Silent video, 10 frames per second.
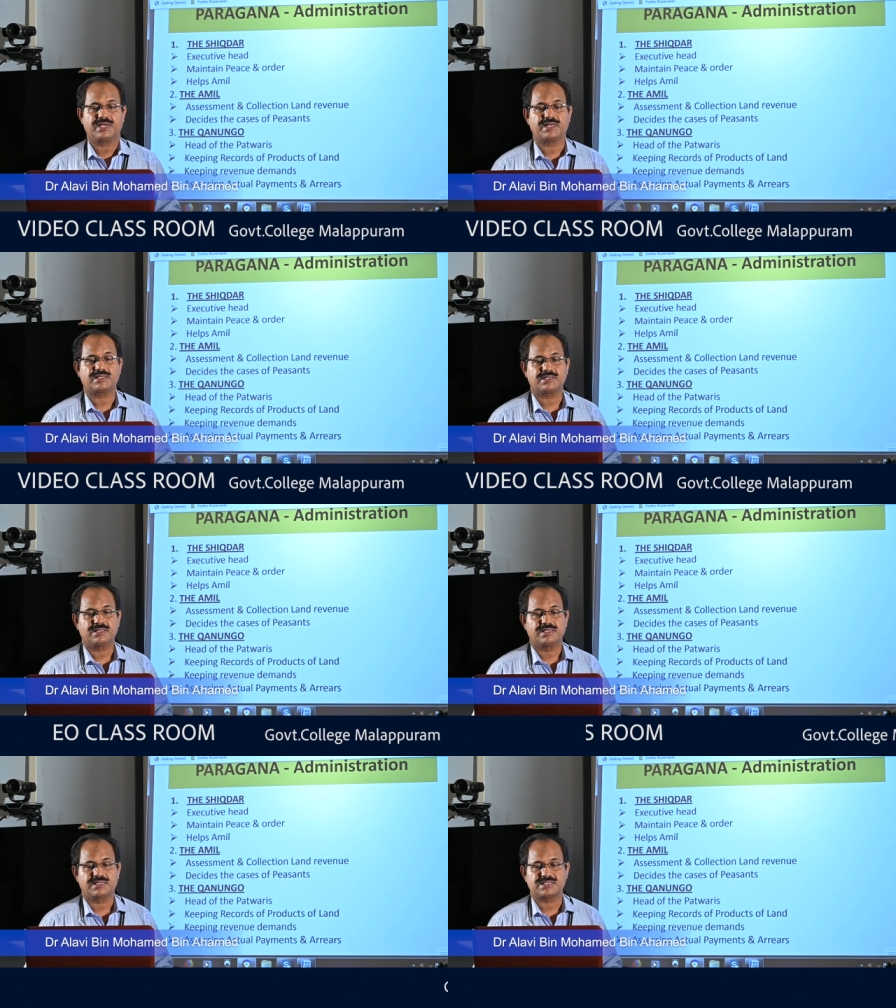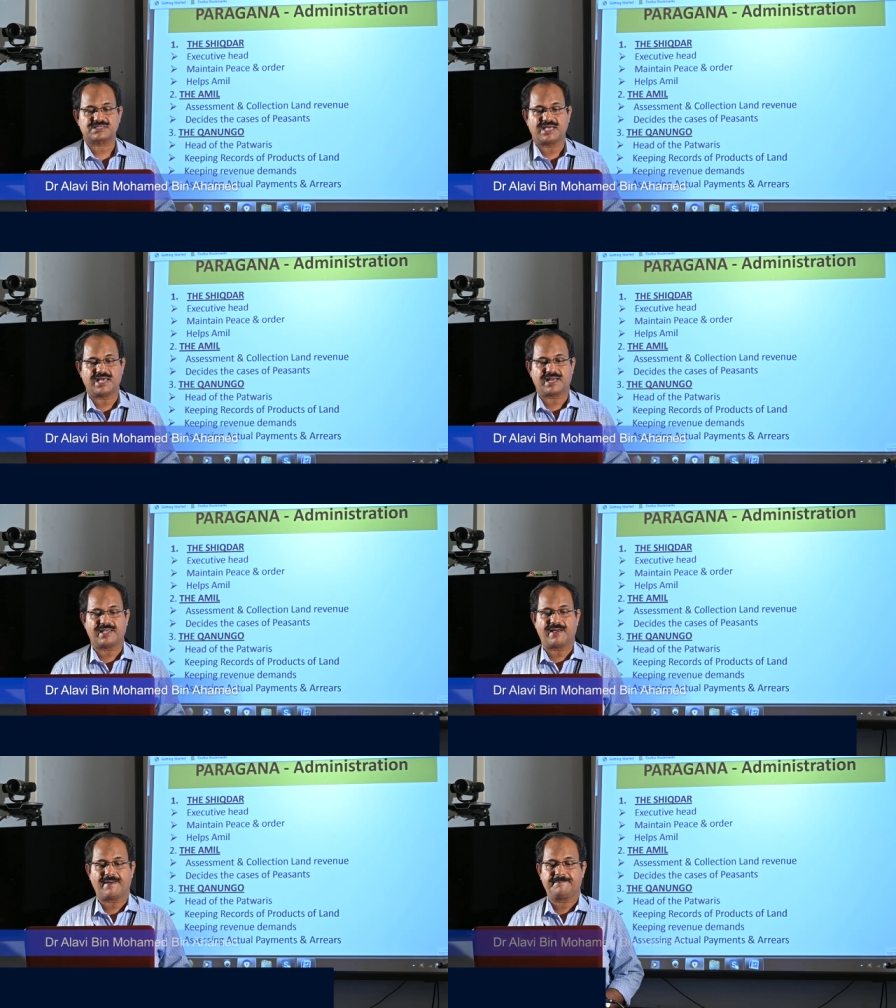in his
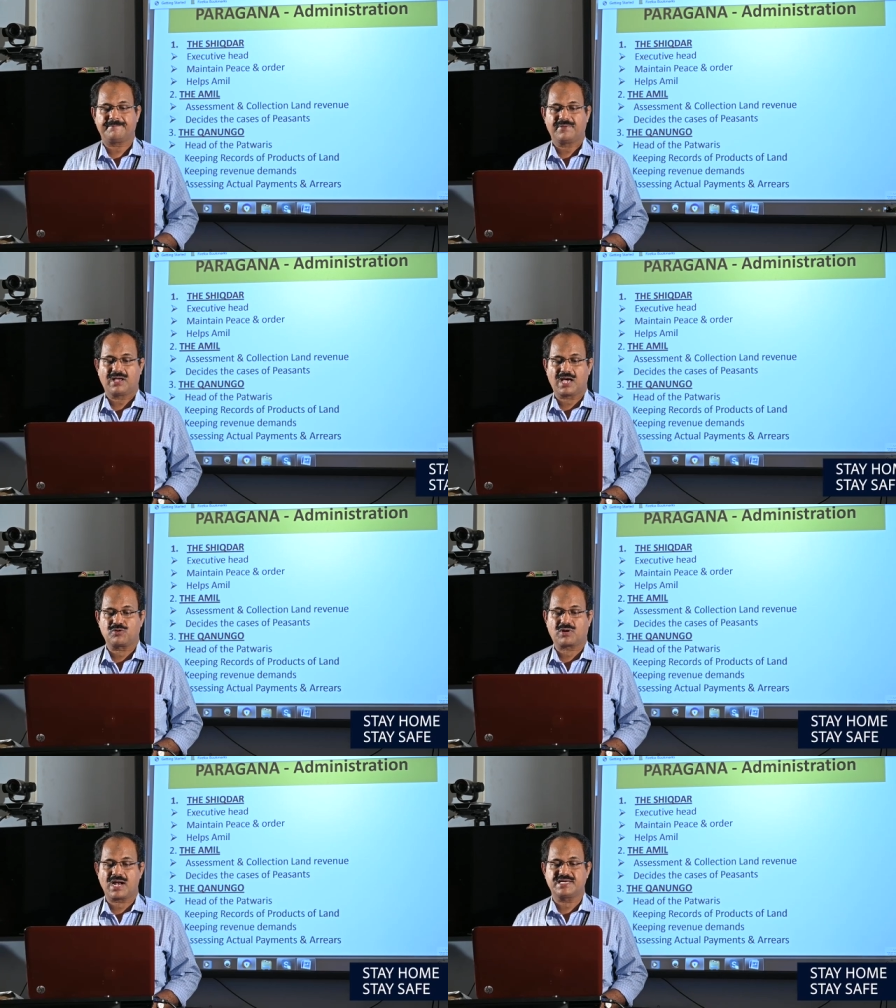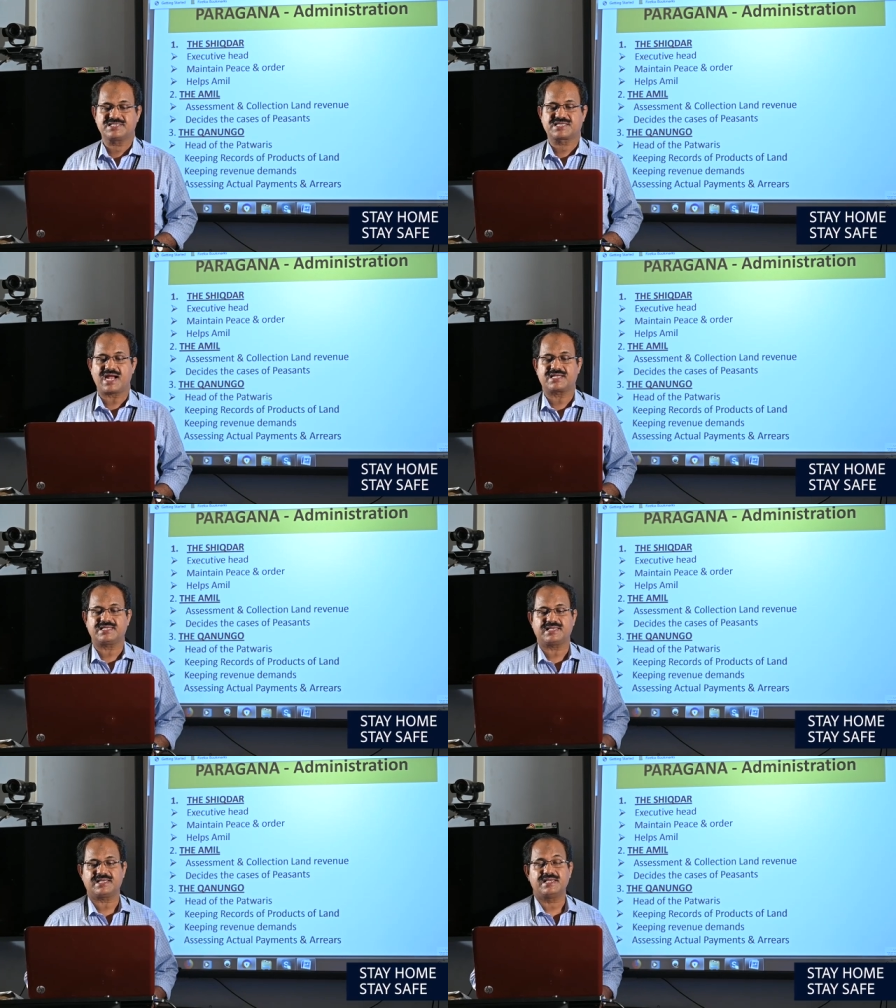area and who can decide
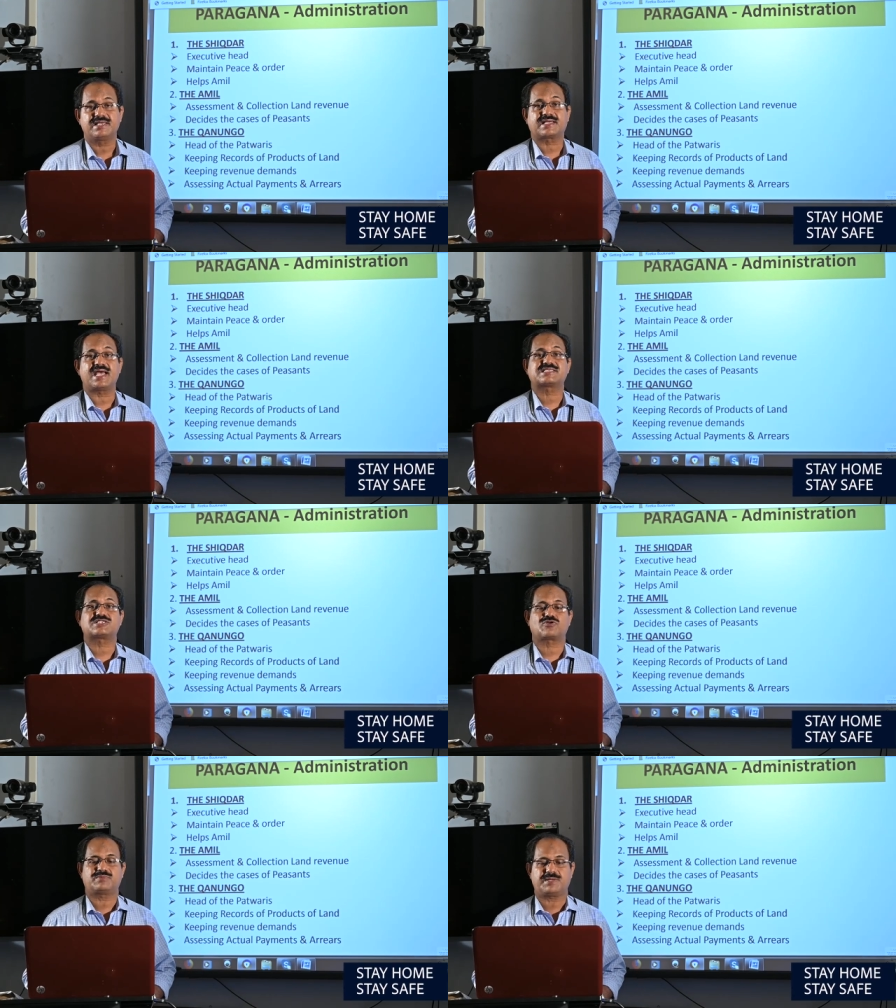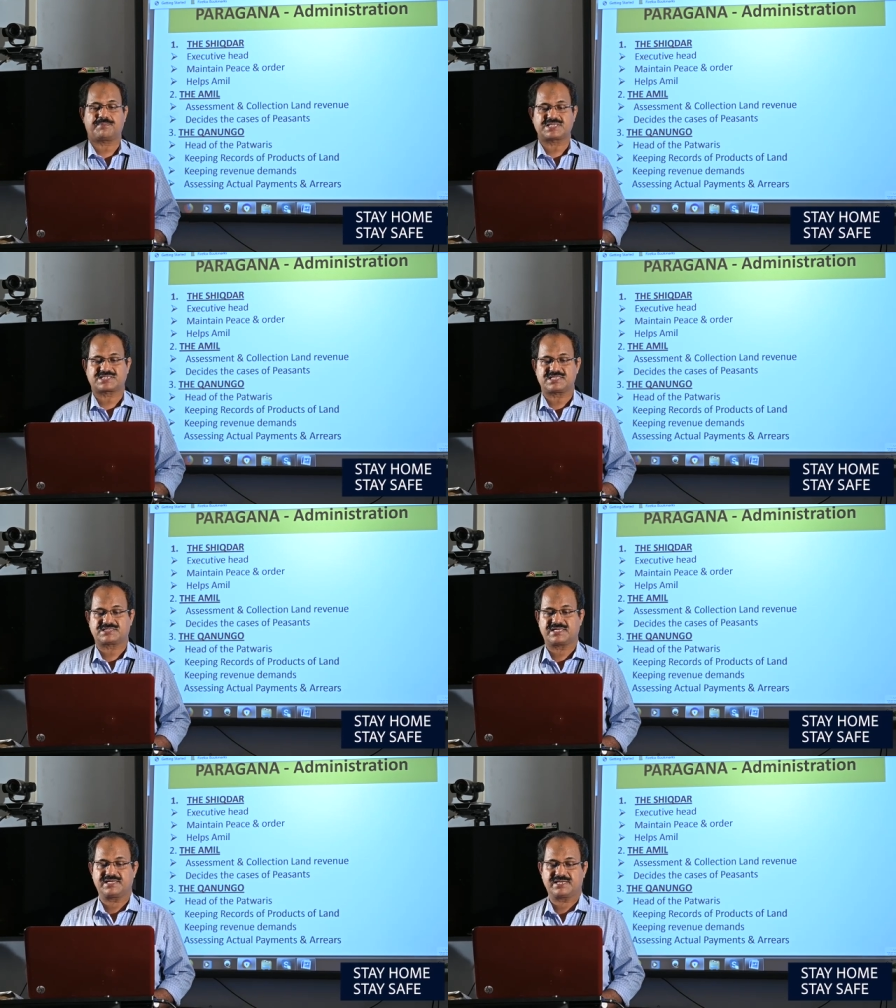the cases of the
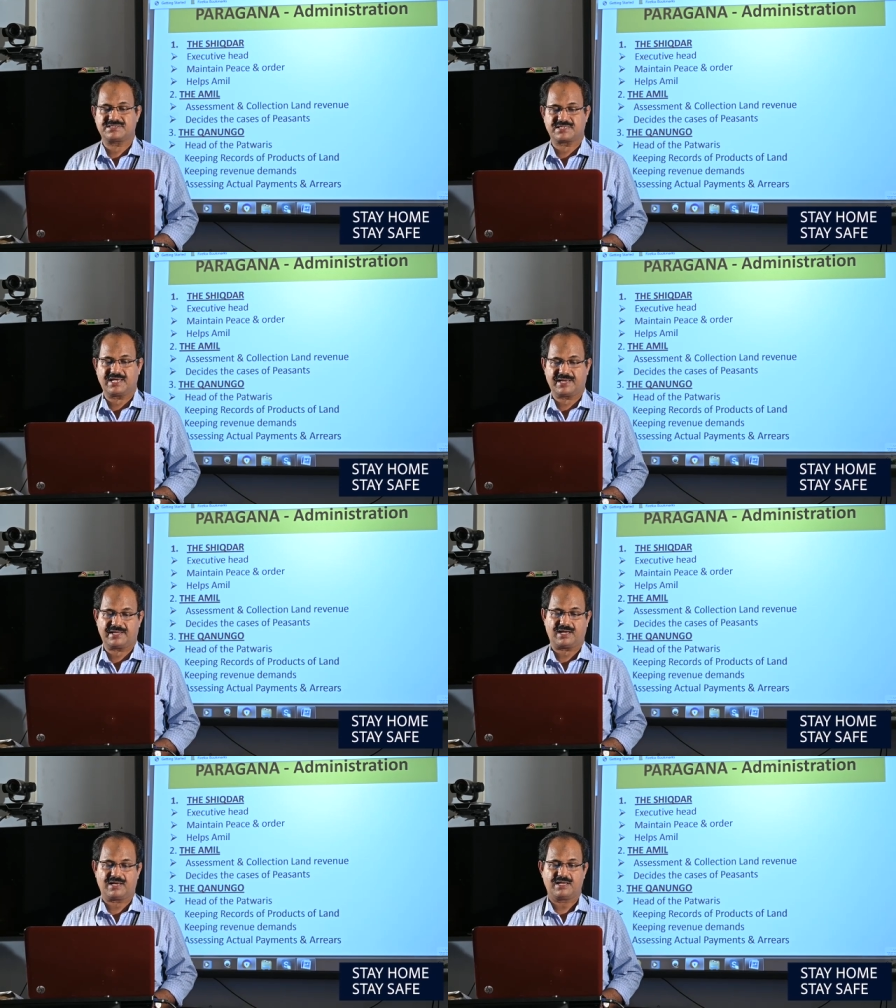persons in his area.